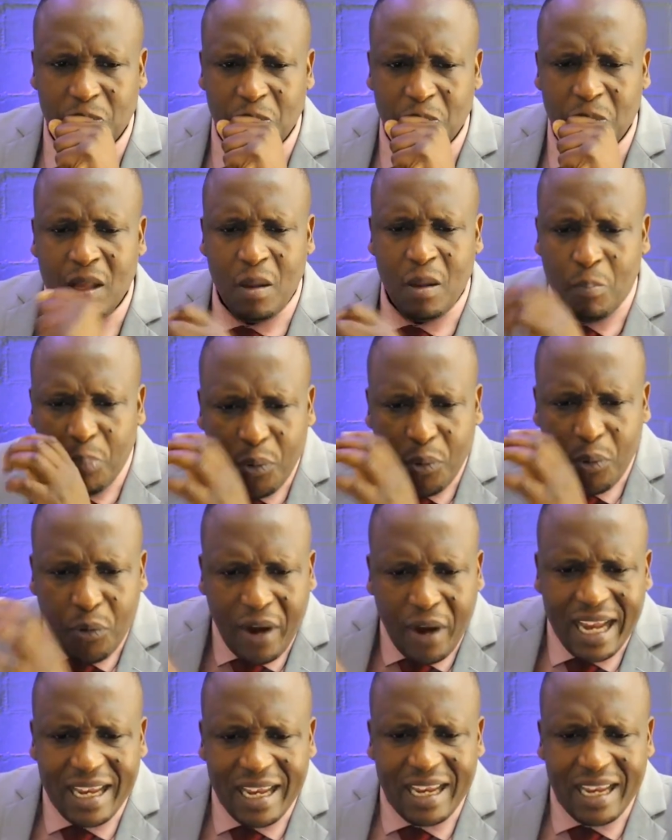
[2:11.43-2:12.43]

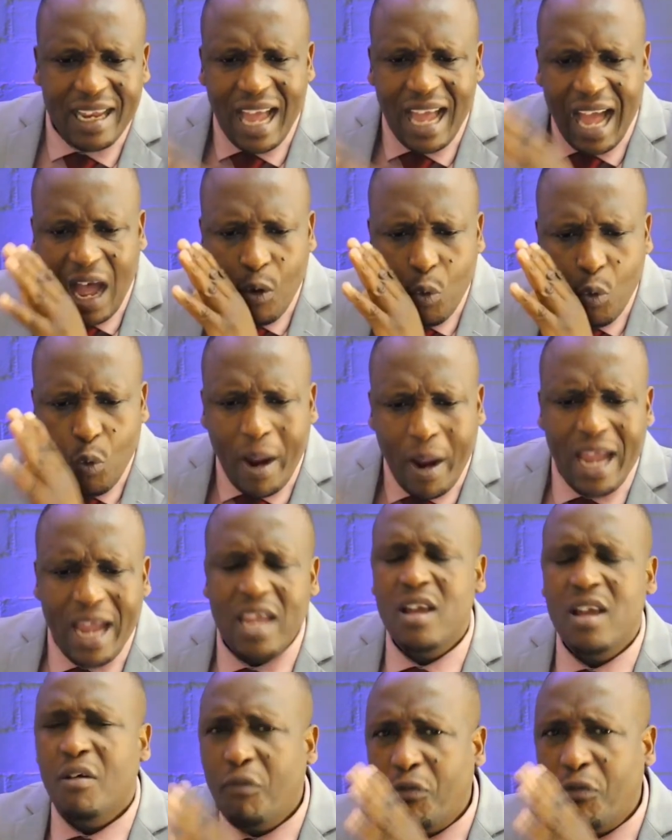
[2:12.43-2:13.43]
Break
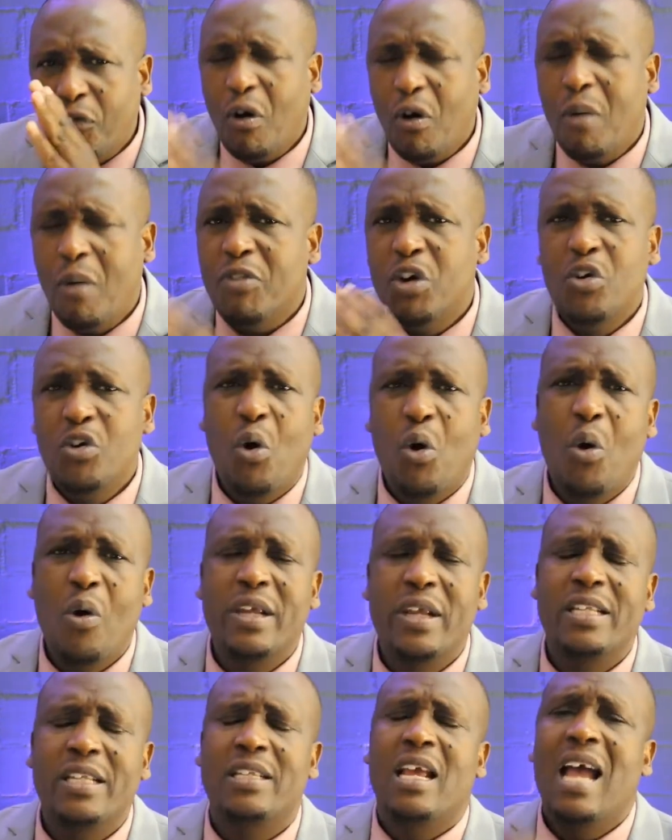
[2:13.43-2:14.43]
away from the
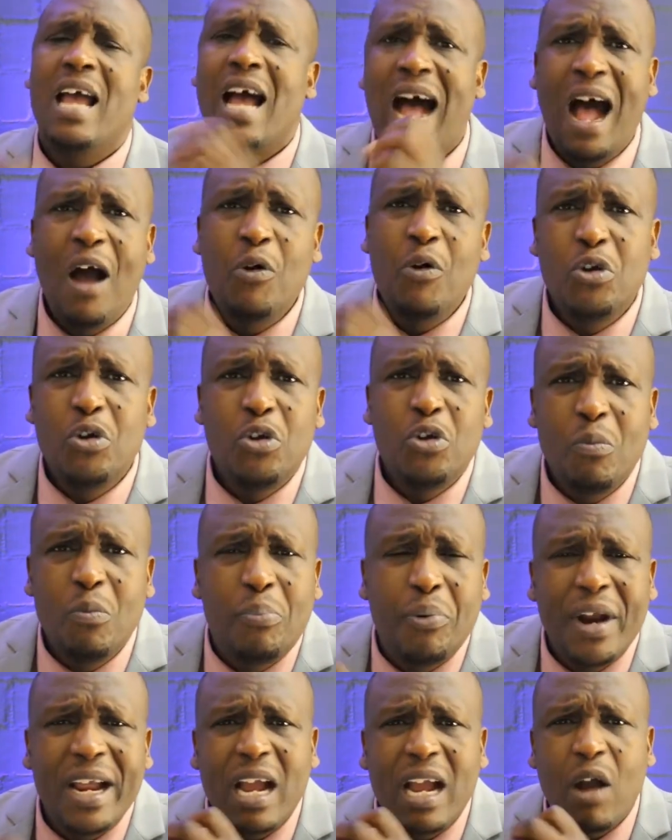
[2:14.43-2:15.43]
noise. How do you
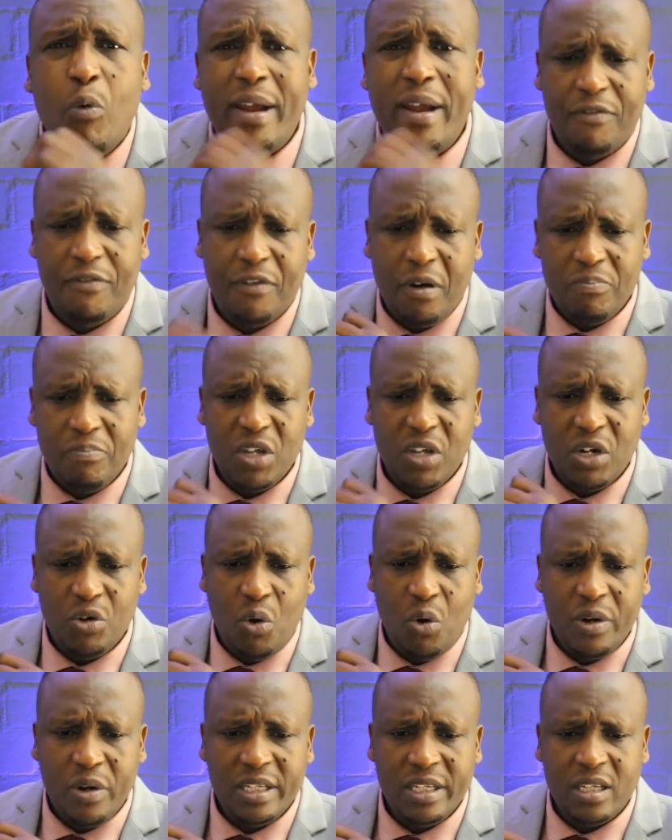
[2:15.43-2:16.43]
break away from the
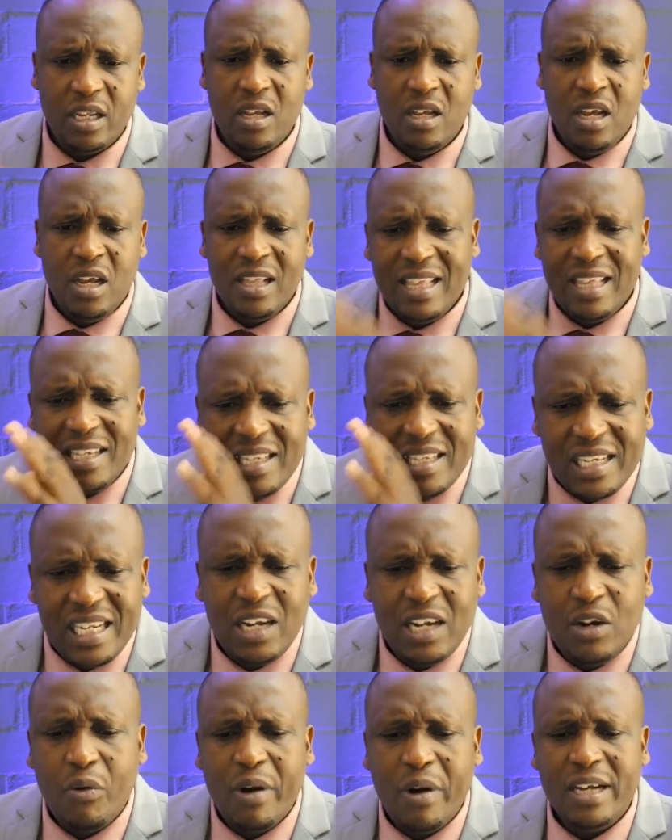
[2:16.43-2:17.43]
noise? The
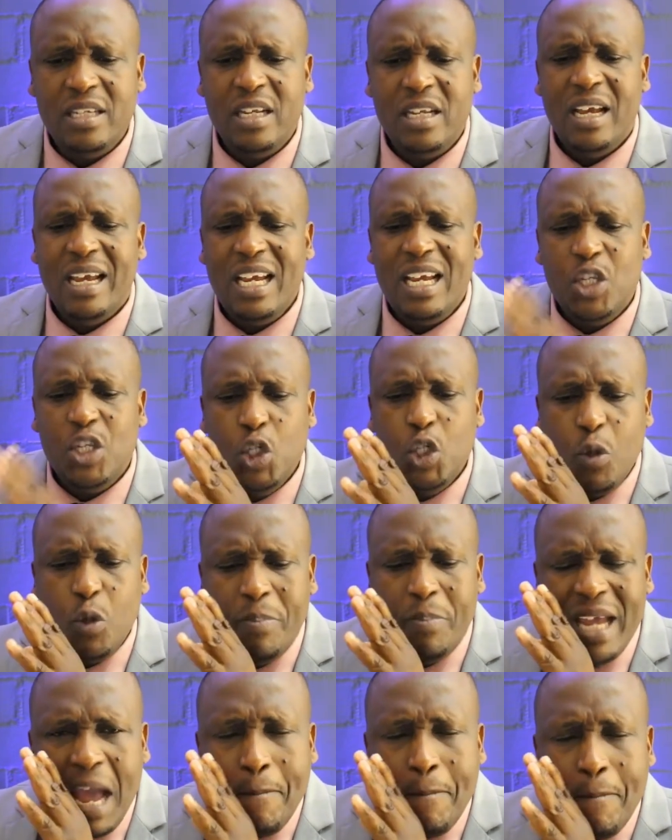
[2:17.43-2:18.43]
secret is to
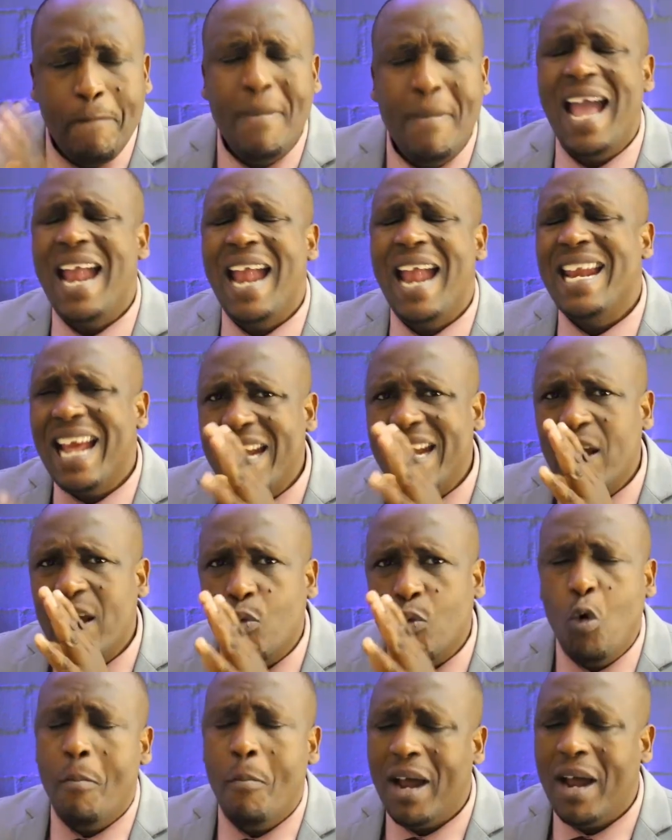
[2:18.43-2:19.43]
be a man and a
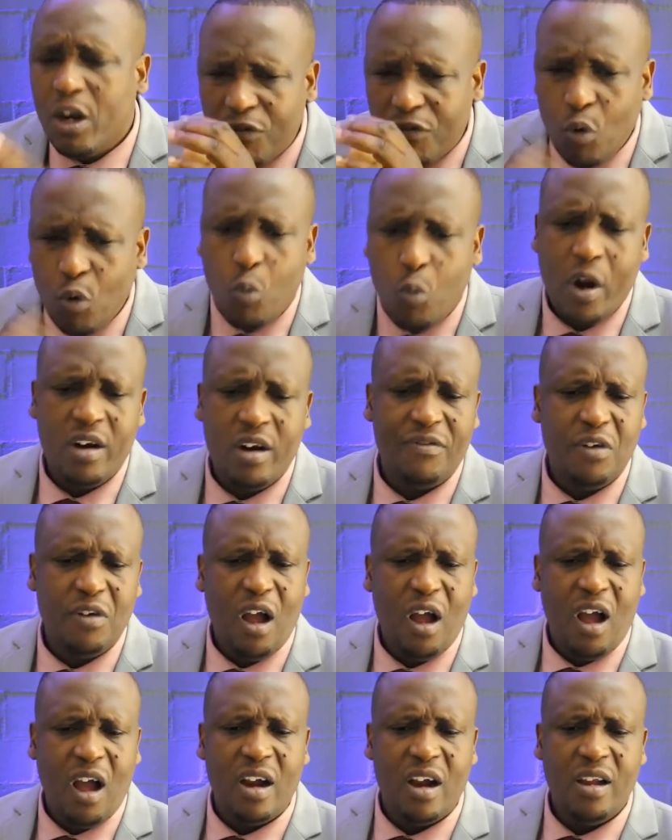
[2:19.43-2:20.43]
woman of the Word of
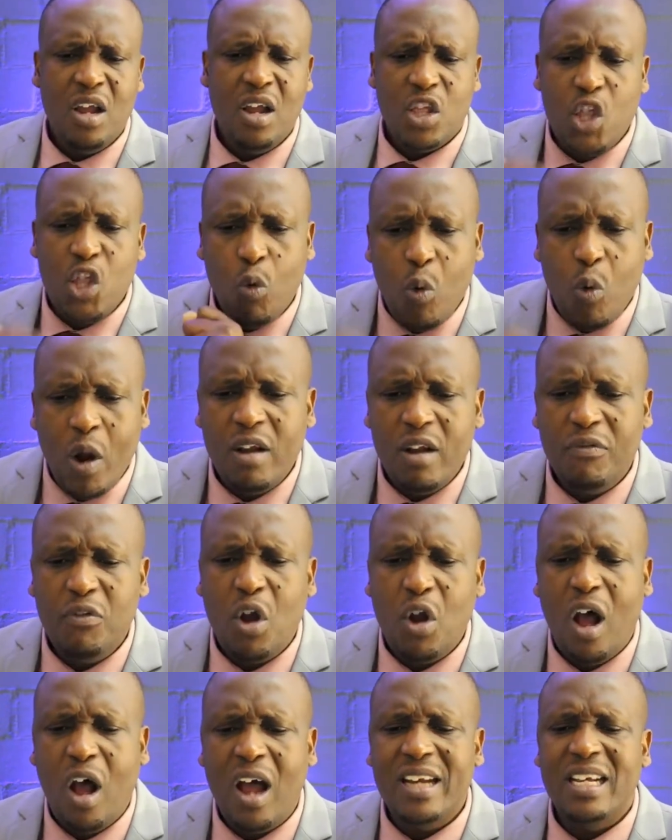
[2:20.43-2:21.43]
God. The Word of
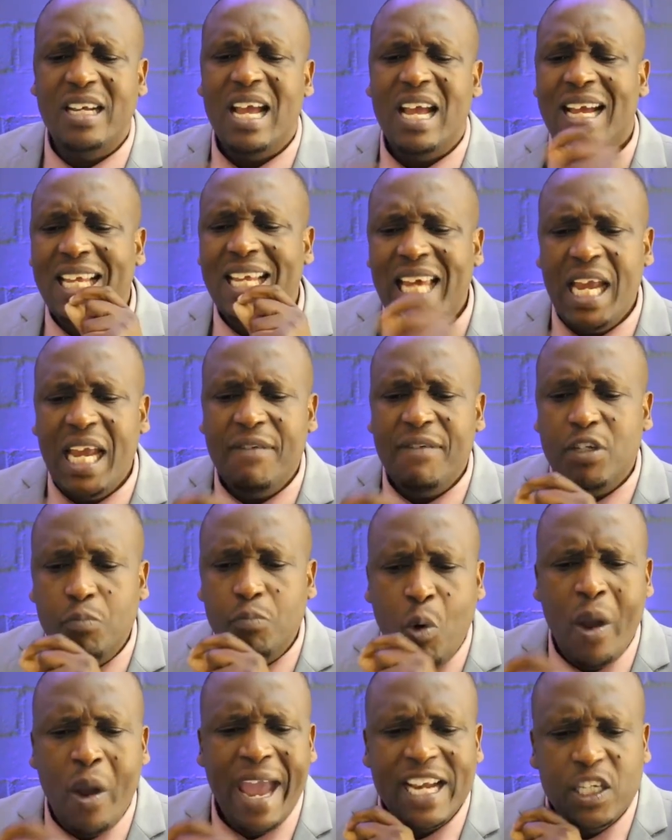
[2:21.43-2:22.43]
God gives
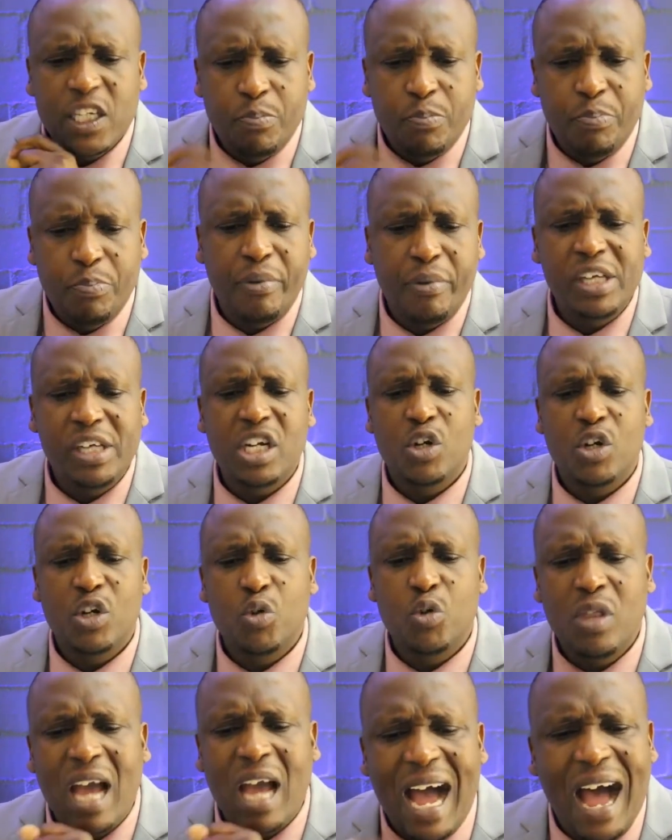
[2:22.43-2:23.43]
more expression to
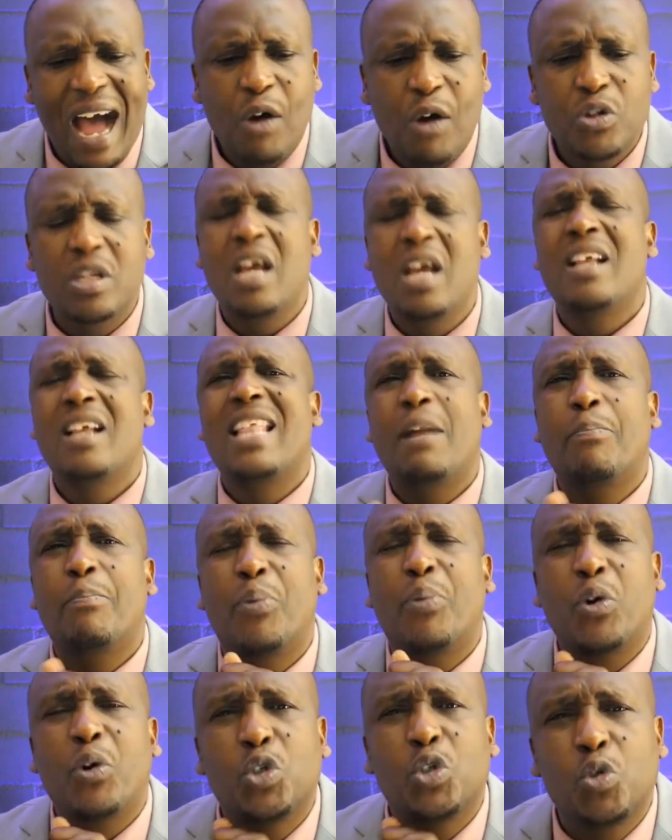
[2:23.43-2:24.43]
the house that
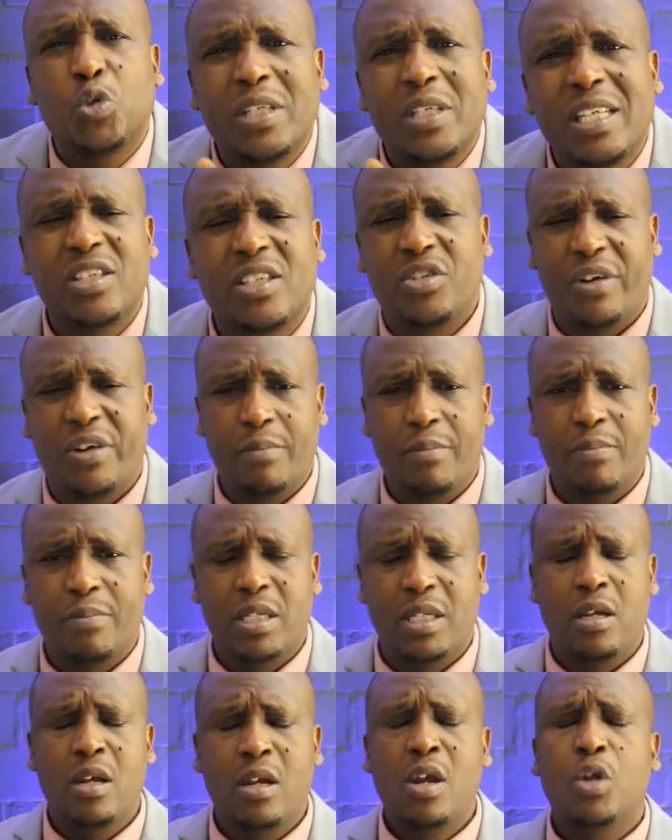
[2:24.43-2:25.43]
produces dreams.
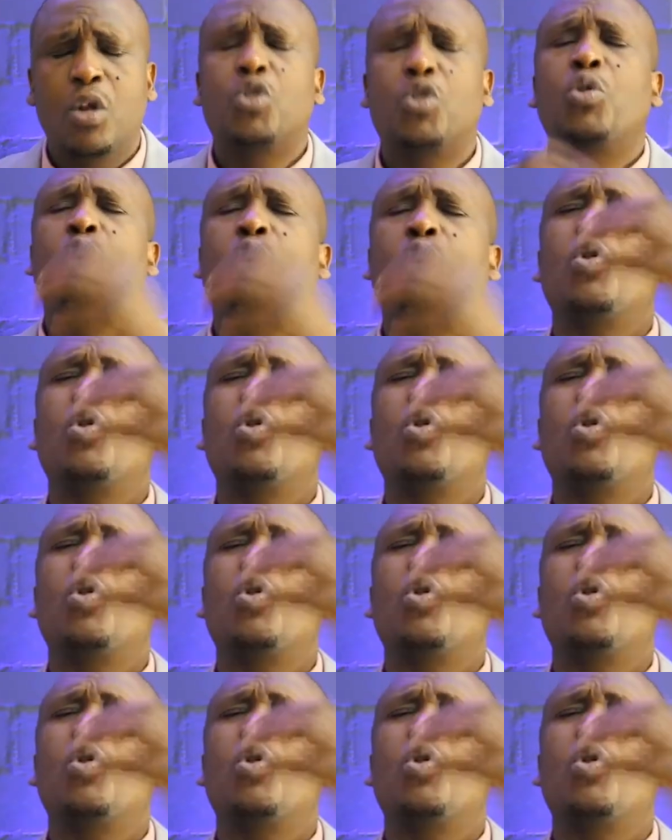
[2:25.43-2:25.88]
Do you know